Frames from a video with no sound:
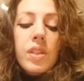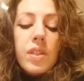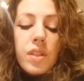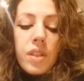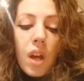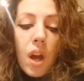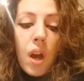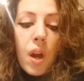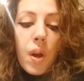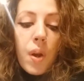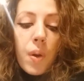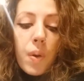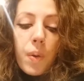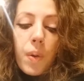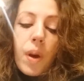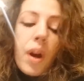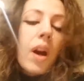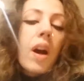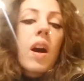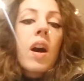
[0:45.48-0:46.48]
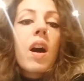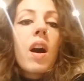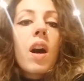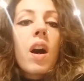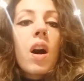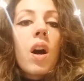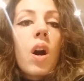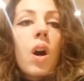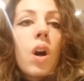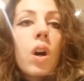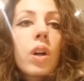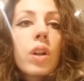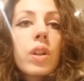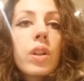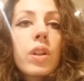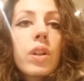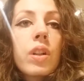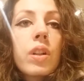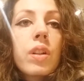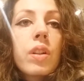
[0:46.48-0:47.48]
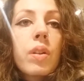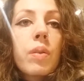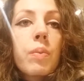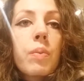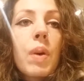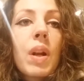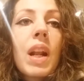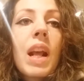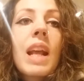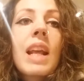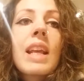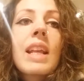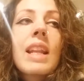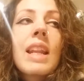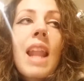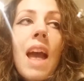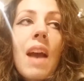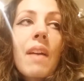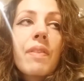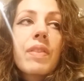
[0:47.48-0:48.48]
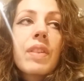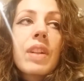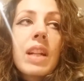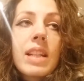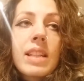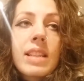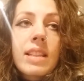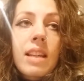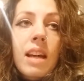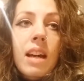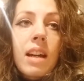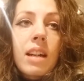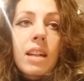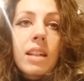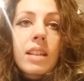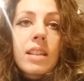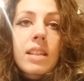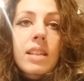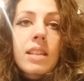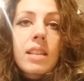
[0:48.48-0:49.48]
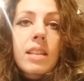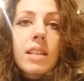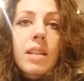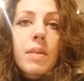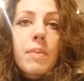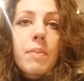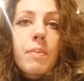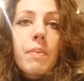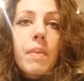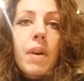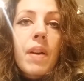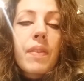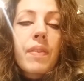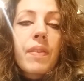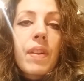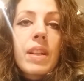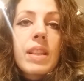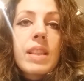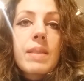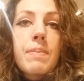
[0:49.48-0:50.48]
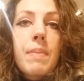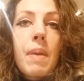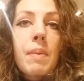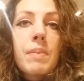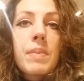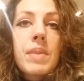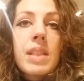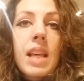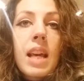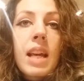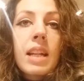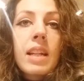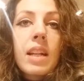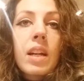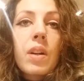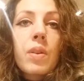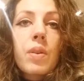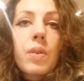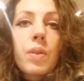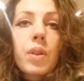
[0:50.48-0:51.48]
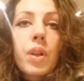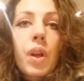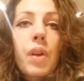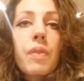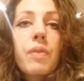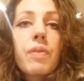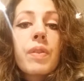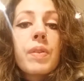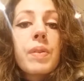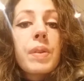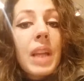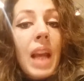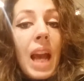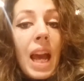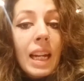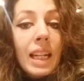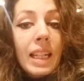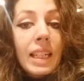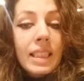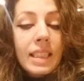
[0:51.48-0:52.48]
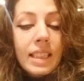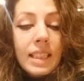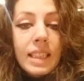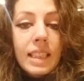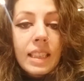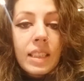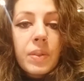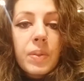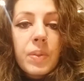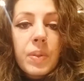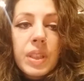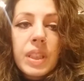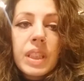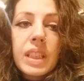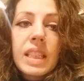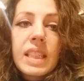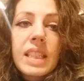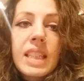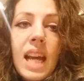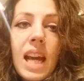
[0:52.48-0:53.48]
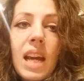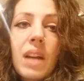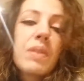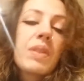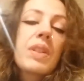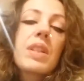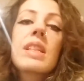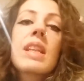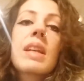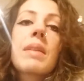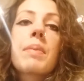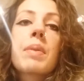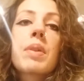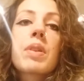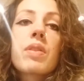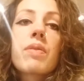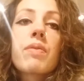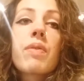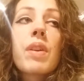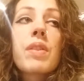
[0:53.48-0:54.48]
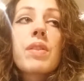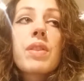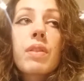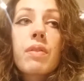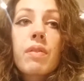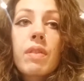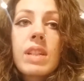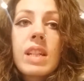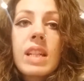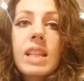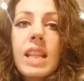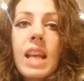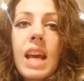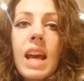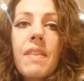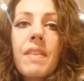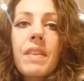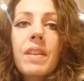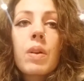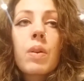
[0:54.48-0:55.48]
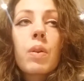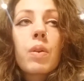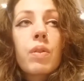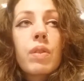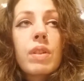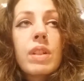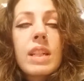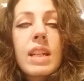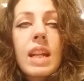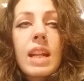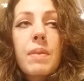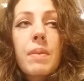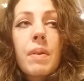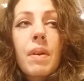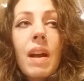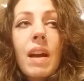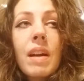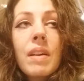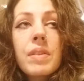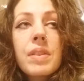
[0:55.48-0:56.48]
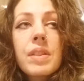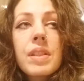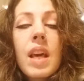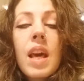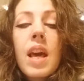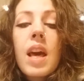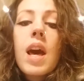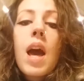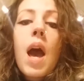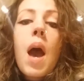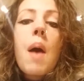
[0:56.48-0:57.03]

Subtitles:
So when I left Liskeard, my friend's mum said, "Oh, go through Callington, which is a town." She said because the roads are gritted there; they're not gritted anywhere else.